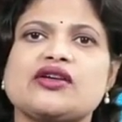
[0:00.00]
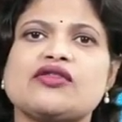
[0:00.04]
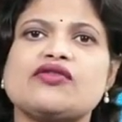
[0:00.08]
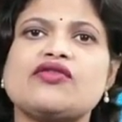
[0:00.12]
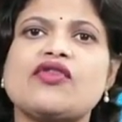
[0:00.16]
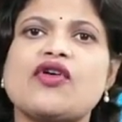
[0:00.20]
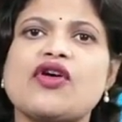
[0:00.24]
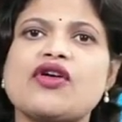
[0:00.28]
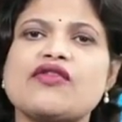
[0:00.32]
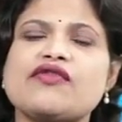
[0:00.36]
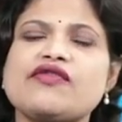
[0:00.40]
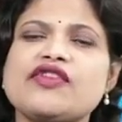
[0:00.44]

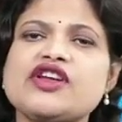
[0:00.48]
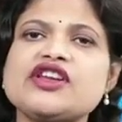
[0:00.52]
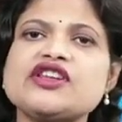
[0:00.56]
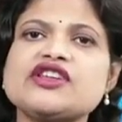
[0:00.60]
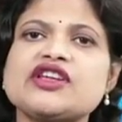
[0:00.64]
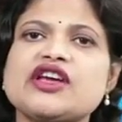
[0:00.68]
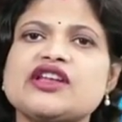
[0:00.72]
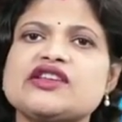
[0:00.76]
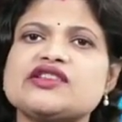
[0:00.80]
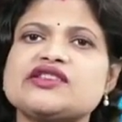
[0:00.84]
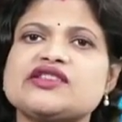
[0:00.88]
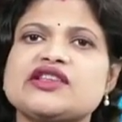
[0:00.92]
for
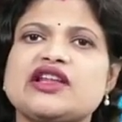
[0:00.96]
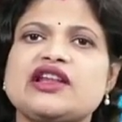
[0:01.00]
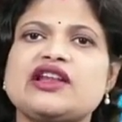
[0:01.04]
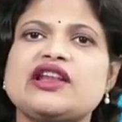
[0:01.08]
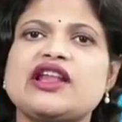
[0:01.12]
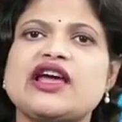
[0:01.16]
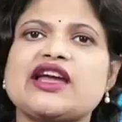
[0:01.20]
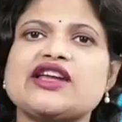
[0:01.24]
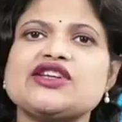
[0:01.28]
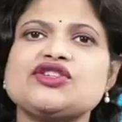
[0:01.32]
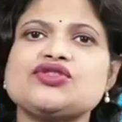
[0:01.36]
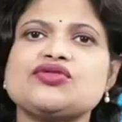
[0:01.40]
wind and
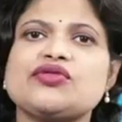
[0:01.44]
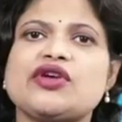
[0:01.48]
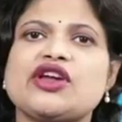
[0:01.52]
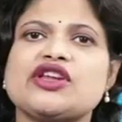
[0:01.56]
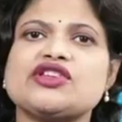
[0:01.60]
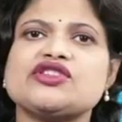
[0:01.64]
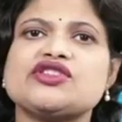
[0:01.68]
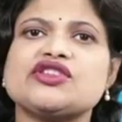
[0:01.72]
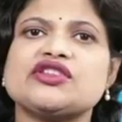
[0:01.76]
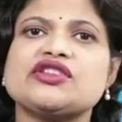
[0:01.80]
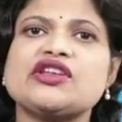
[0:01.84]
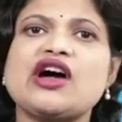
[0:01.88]
sunlight to
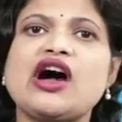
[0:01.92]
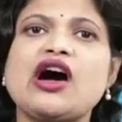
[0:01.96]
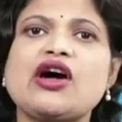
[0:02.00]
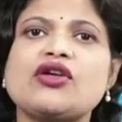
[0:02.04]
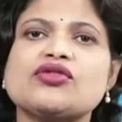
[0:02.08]
enter the